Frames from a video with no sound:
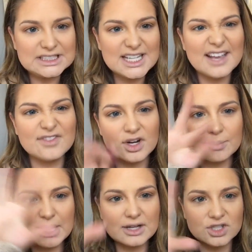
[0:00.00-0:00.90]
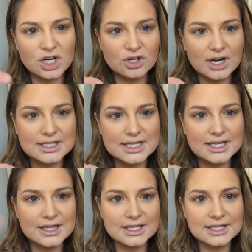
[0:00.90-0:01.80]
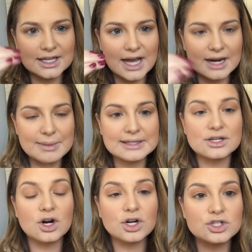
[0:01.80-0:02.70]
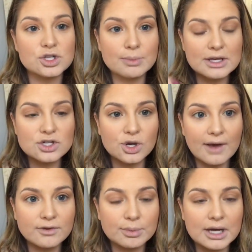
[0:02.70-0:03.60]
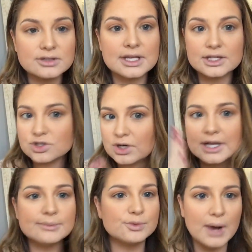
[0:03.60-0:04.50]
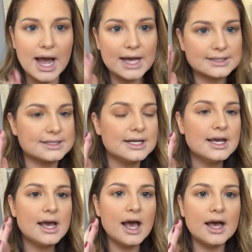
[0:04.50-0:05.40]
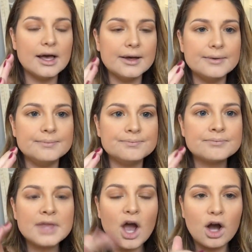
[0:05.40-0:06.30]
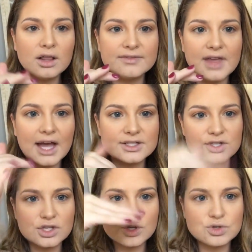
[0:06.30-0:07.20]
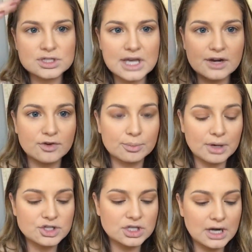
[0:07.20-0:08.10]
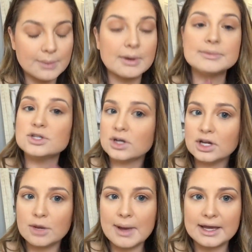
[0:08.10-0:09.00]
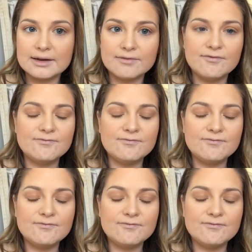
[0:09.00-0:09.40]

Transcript: if your brows are all crazy, then it kind of makes it harder. So make sure you have your brows like trimmed, waxed, all of that. So then you just kind of are brushing it up. I'm still going to go back in